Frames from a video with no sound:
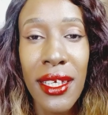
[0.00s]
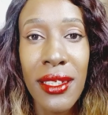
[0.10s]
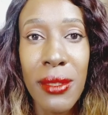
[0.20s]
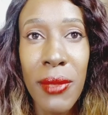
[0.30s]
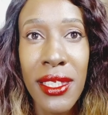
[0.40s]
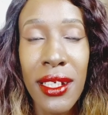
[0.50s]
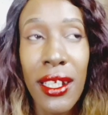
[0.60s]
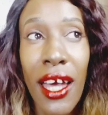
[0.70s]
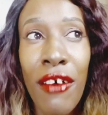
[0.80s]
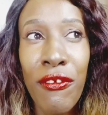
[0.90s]
It's
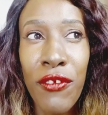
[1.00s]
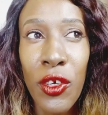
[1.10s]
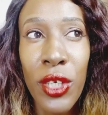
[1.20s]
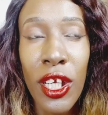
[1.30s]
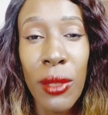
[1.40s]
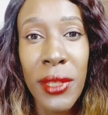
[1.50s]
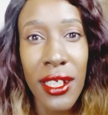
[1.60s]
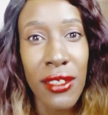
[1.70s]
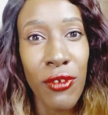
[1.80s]
basically a few kilometers